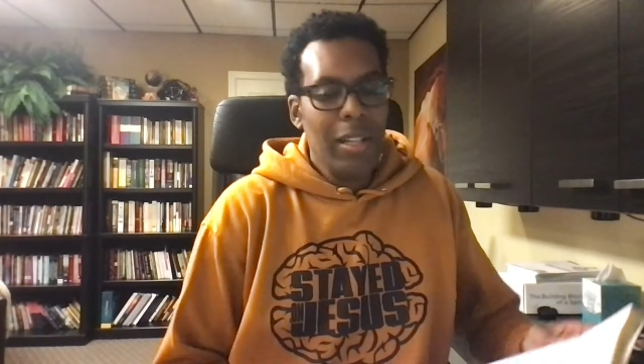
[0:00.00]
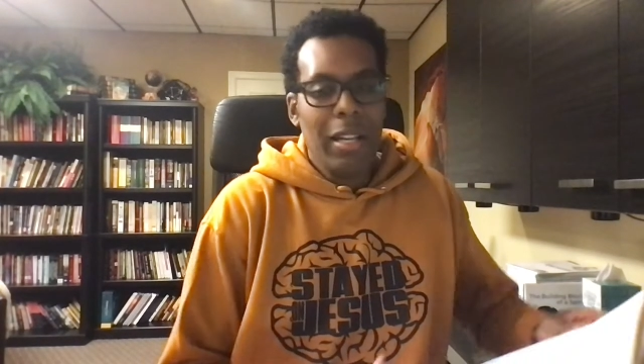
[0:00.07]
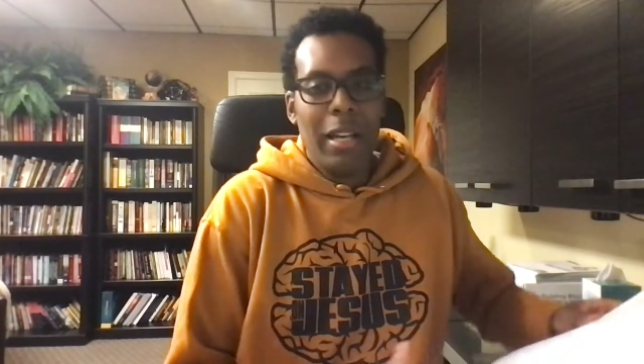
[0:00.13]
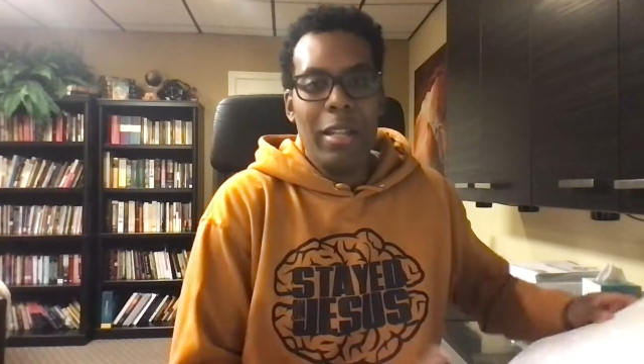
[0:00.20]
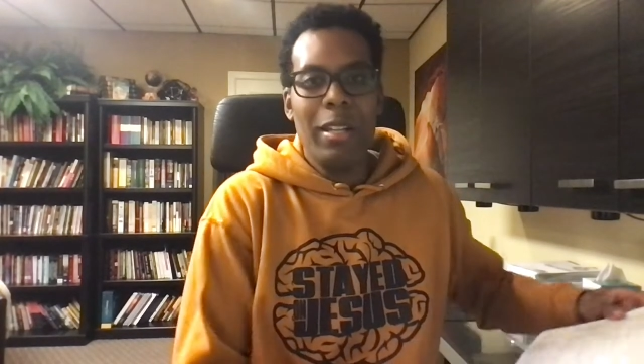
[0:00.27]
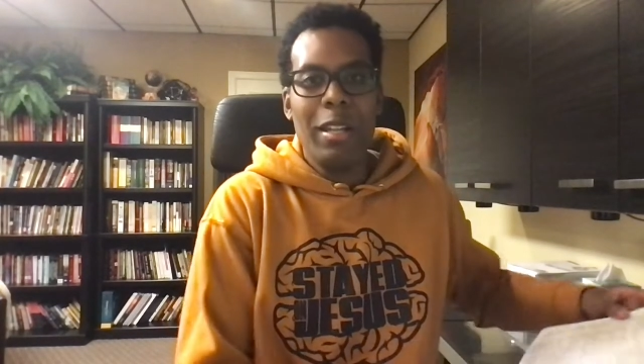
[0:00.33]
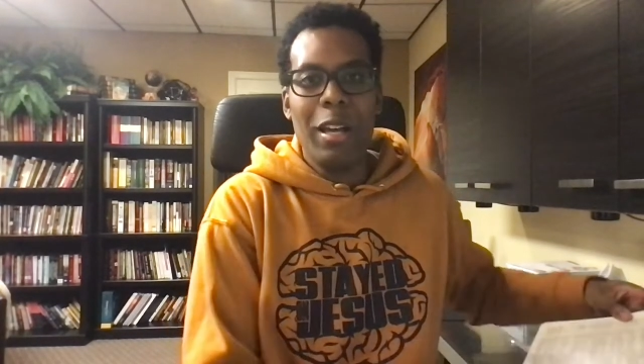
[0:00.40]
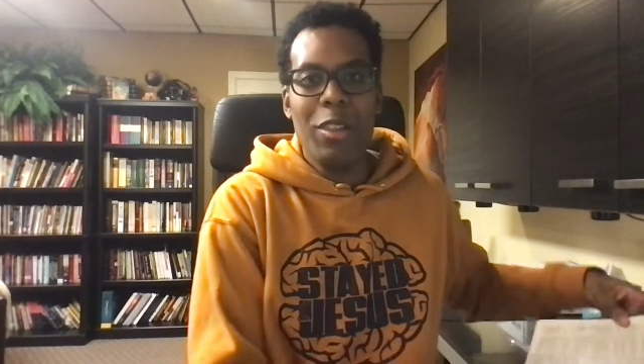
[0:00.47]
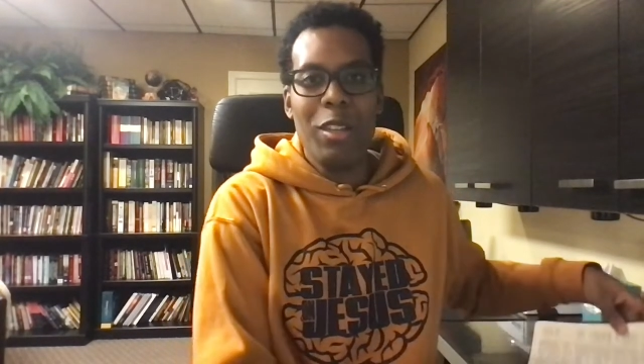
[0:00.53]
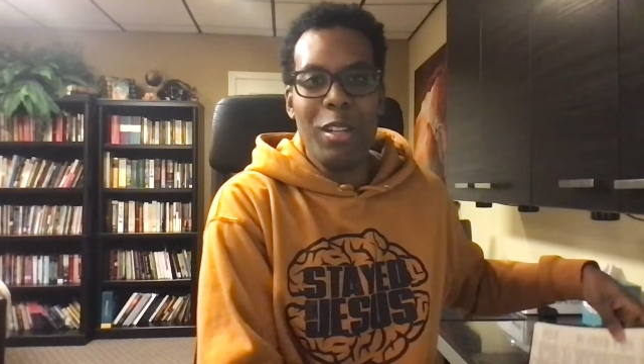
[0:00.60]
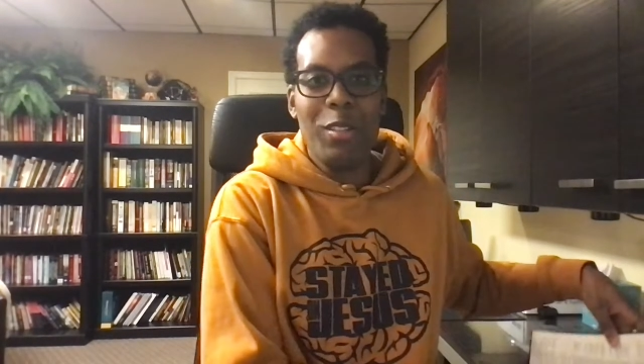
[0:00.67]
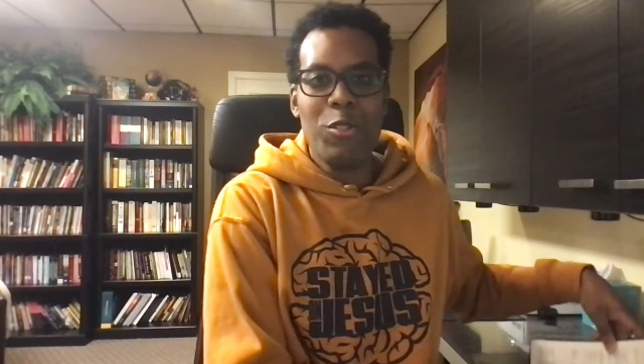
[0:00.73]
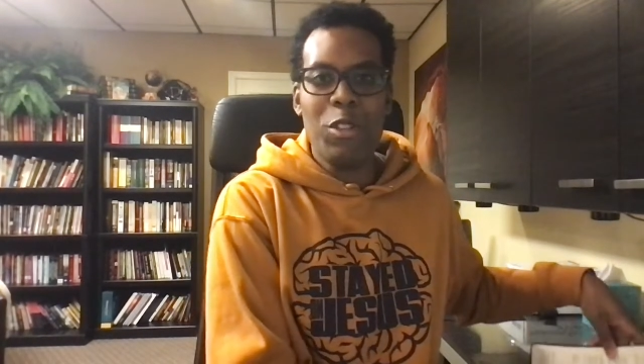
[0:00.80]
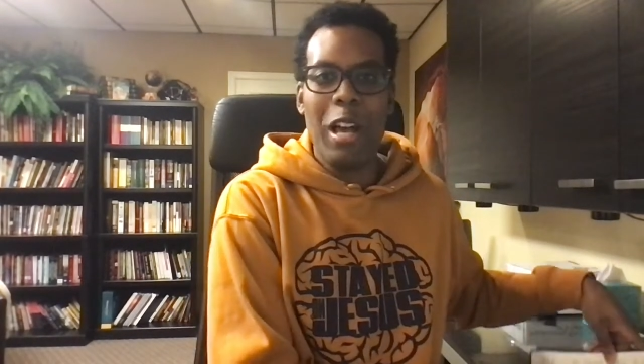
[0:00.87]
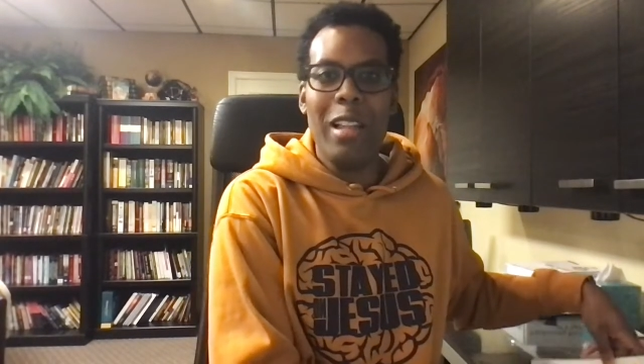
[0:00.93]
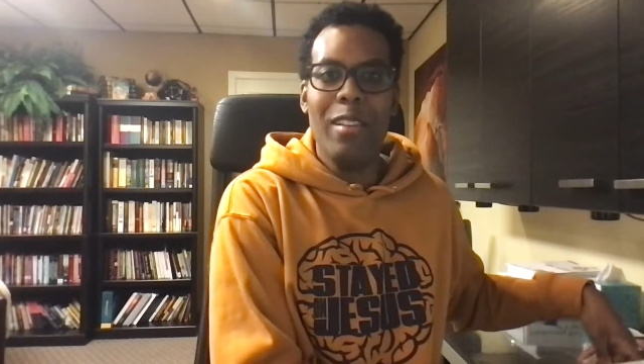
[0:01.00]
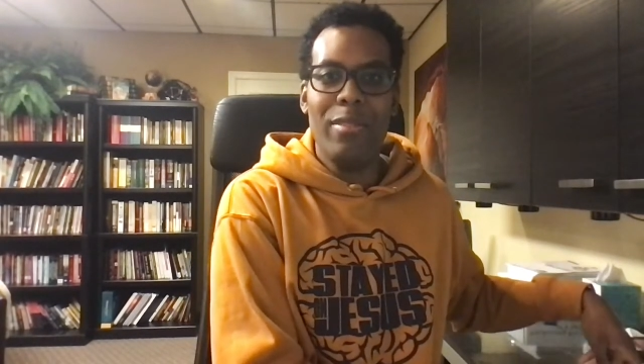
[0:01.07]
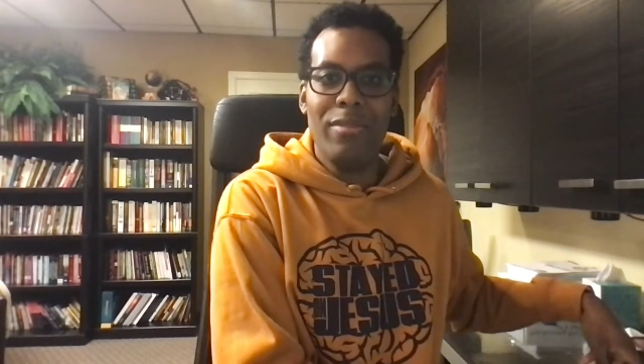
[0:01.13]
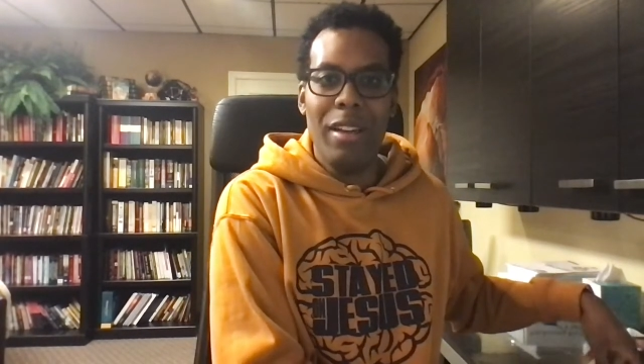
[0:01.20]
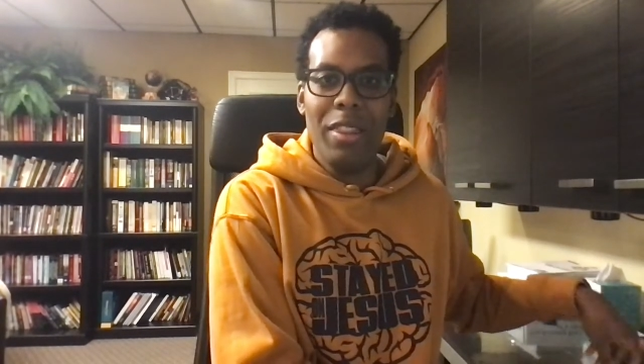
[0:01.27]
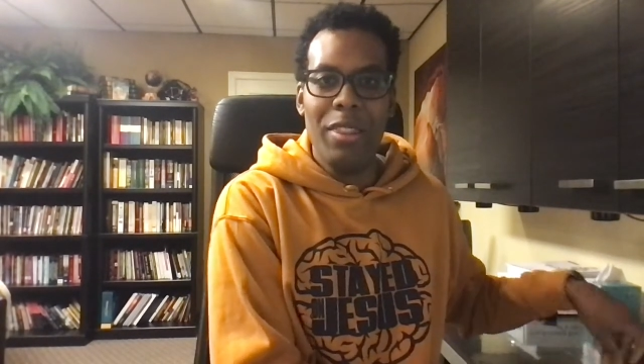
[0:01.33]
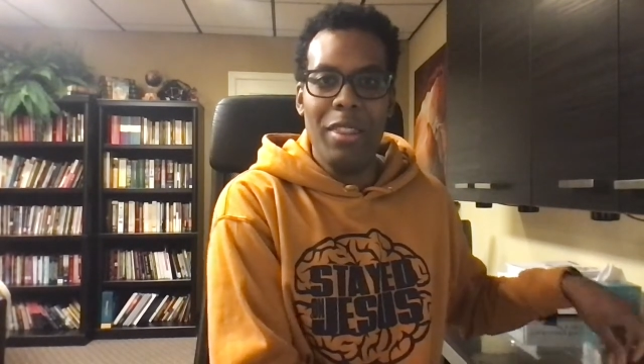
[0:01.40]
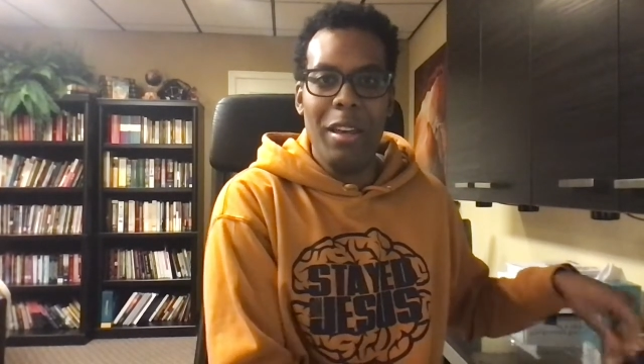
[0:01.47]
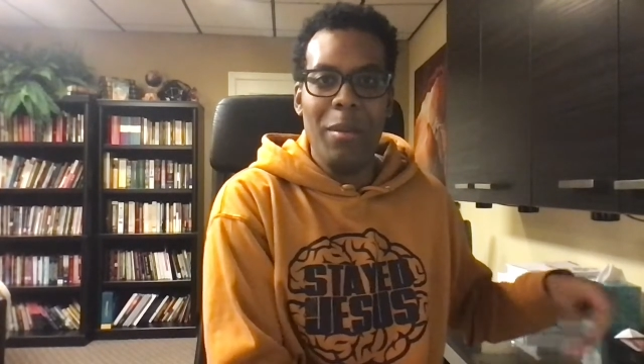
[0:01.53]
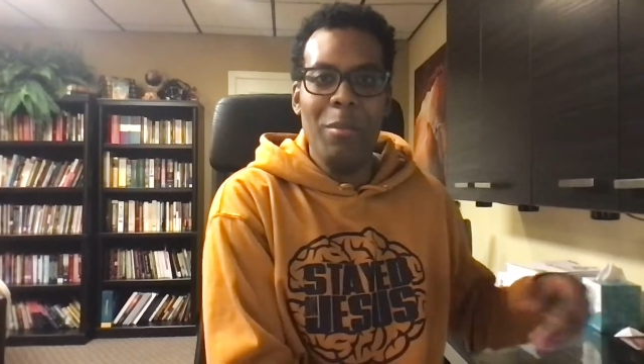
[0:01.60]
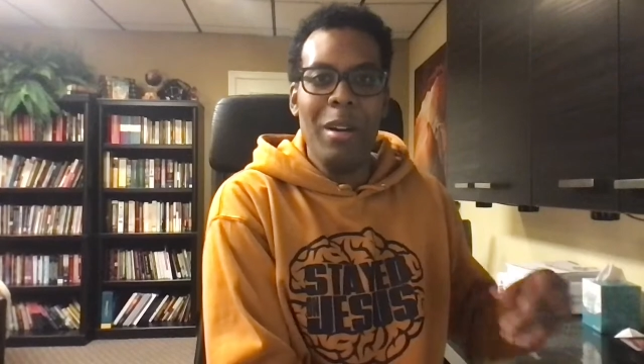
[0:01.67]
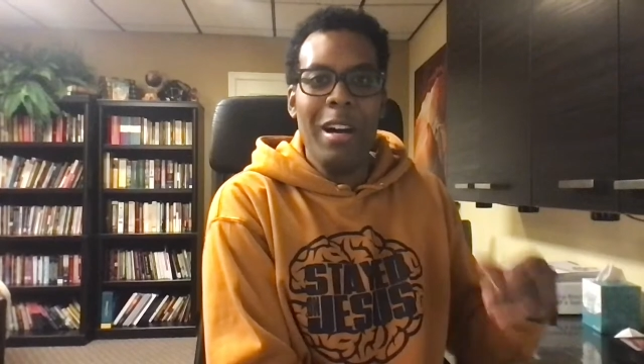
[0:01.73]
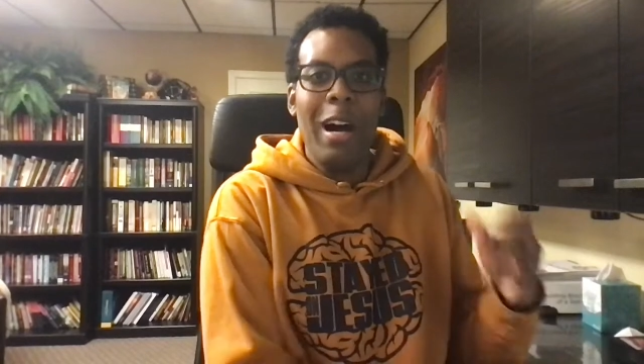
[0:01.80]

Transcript: and nothing shall offend them."